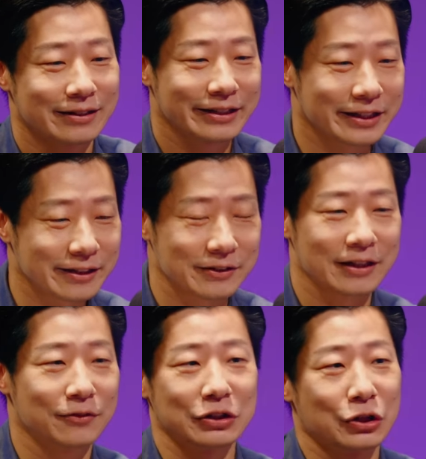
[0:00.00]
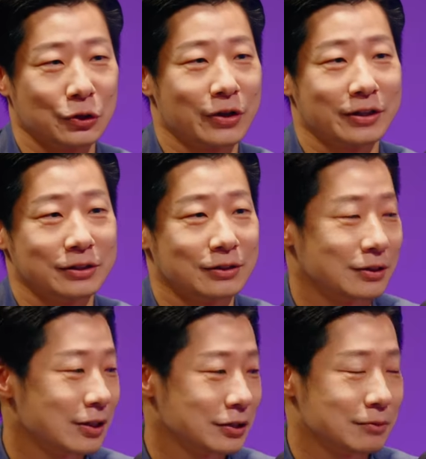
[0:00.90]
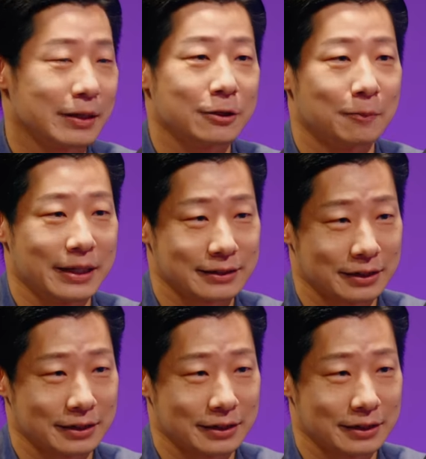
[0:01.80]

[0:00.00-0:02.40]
they didn't even know there there is metal bands.